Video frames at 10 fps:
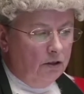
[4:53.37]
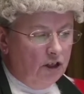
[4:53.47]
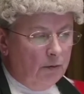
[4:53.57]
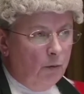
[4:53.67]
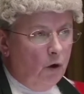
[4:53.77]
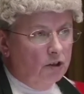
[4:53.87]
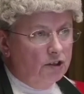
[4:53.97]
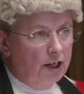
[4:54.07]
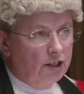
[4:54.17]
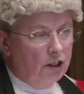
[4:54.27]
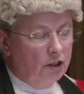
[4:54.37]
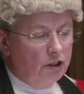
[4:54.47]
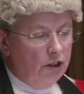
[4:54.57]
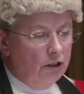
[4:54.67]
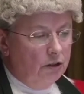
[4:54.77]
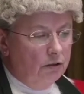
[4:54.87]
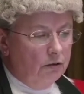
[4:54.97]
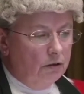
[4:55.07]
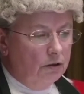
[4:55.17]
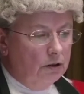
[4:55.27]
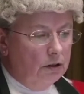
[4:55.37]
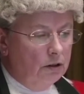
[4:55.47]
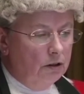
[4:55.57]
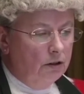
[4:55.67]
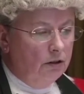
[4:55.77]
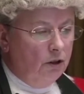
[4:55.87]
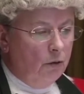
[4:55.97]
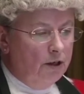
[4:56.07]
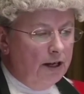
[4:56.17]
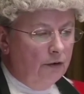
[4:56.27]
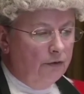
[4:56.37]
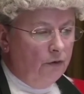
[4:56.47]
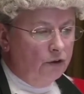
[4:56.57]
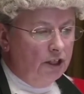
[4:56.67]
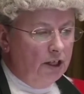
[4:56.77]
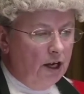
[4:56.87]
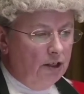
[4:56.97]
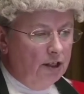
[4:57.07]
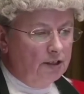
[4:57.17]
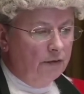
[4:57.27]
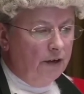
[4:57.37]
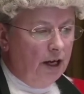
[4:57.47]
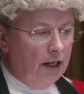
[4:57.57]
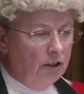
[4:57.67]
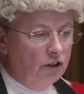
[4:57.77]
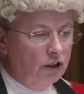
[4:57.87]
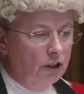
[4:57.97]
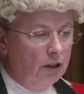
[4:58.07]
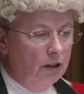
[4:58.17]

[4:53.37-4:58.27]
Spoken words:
Gemma Watts, I turn to you. You are now 49 years of age.